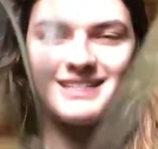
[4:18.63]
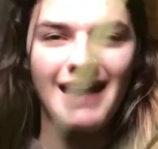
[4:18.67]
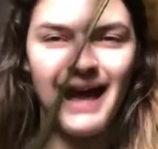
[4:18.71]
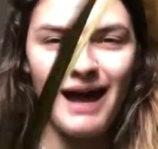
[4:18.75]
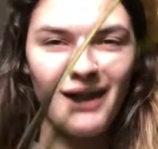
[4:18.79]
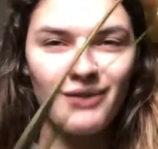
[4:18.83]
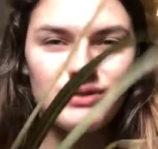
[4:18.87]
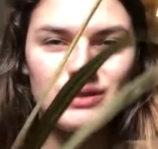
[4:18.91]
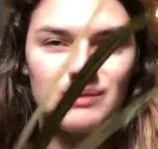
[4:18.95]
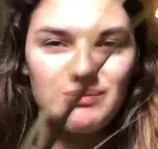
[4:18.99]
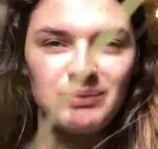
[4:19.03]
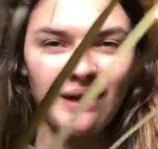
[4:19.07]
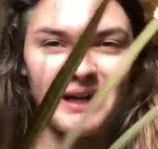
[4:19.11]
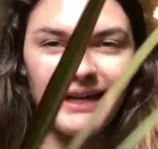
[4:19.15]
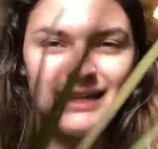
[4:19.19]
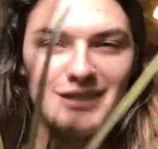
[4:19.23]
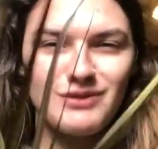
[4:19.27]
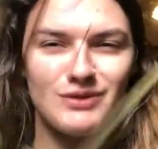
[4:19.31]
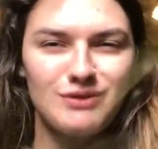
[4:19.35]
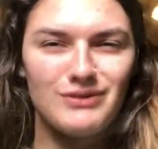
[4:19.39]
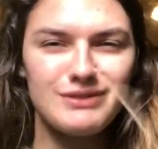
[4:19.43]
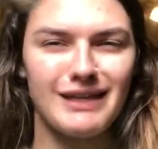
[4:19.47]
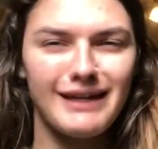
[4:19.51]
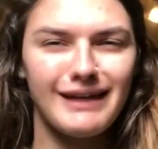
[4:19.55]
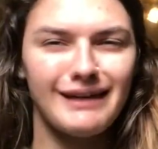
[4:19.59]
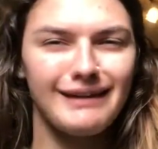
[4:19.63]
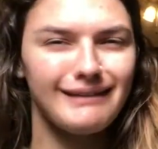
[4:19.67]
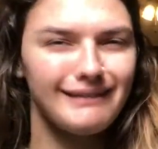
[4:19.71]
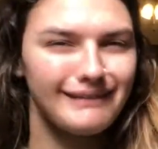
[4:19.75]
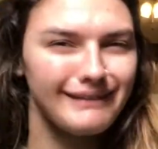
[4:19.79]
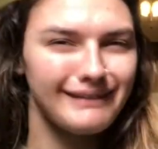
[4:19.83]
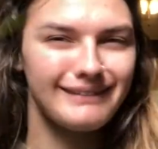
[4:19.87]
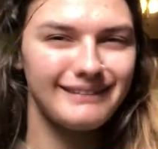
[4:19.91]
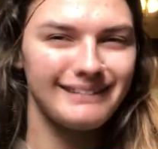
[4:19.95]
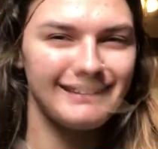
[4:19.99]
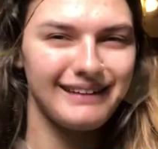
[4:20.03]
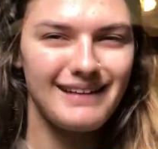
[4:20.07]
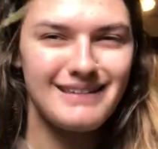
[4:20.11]
houseplant, so I was like,
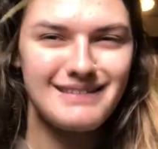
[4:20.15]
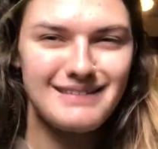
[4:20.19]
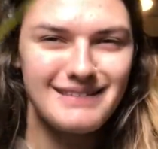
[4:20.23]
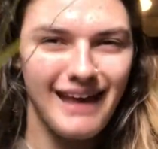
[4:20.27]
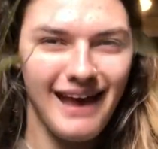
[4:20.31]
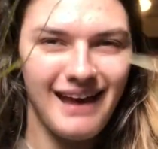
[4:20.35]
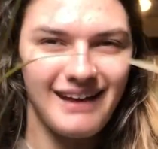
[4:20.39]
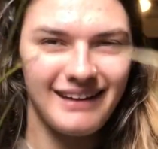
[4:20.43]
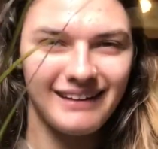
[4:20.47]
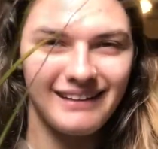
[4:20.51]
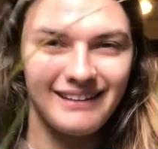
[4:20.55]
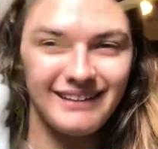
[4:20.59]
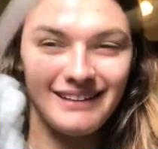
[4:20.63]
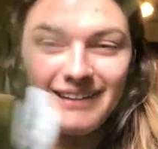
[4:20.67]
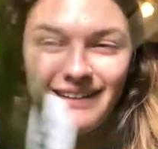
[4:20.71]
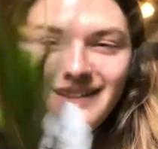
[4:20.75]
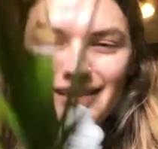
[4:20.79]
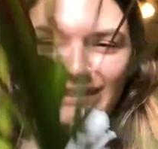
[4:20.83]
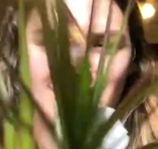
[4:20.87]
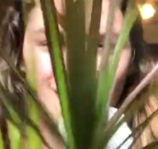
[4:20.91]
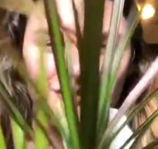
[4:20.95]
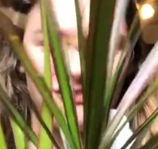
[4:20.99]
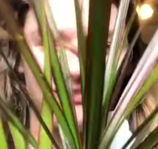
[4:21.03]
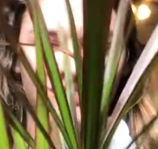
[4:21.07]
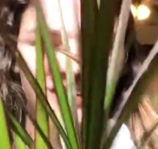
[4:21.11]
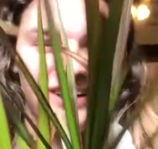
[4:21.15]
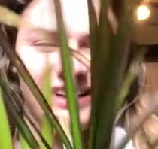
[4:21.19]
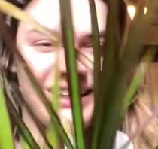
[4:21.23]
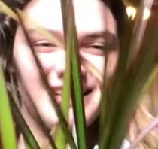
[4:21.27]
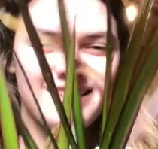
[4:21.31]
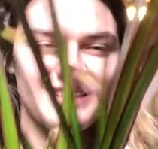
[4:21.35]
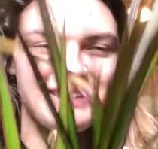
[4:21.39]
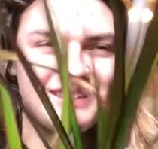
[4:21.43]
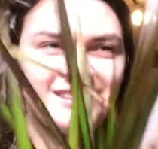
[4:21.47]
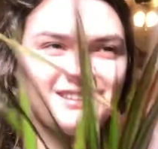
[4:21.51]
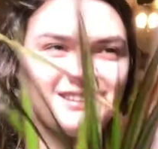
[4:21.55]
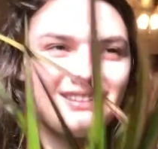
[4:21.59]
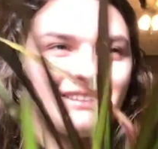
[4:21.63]
let's get it. And it's fun.
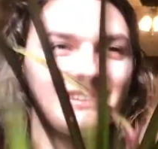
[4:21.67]
It's